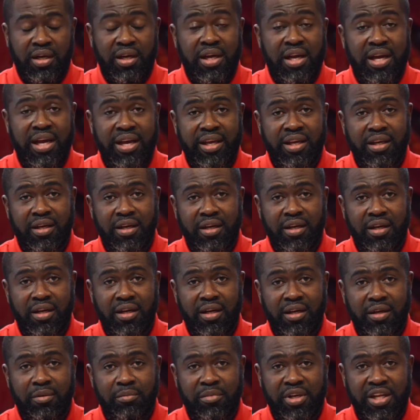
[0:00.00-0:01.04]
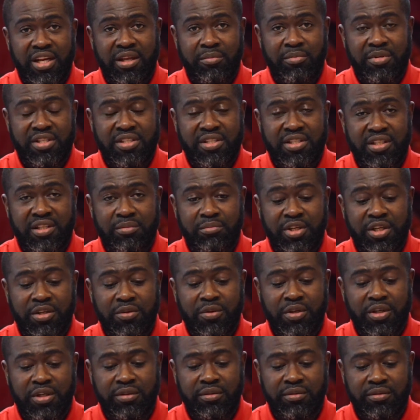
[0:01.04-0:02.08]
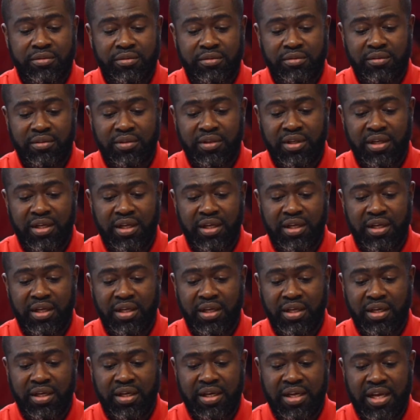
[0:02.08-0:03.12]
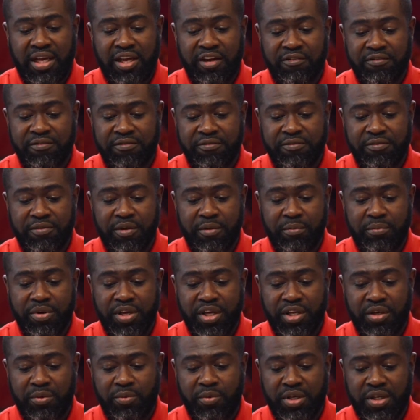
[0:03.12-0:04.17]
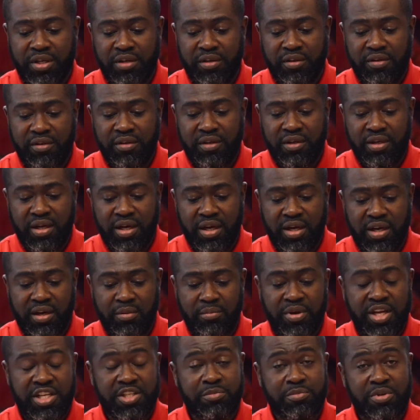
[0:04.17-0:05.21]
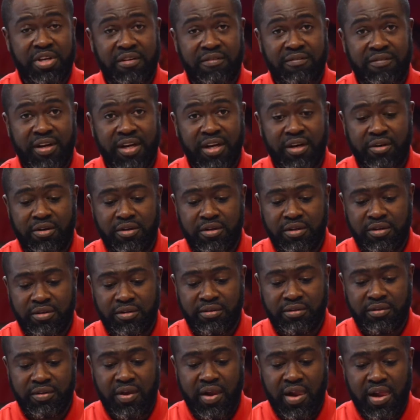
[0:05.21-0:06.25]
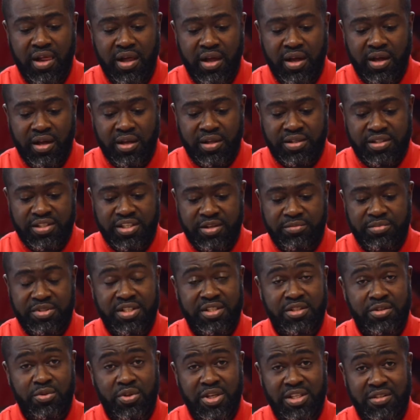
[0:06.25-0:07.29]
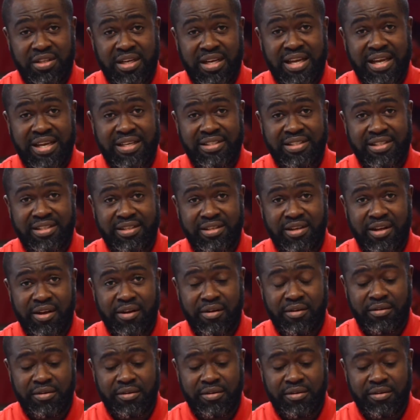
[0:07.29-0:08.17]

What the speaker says: Hi, my name is Emmanuel, and I have been with the SBM Fire Corps team since 2018.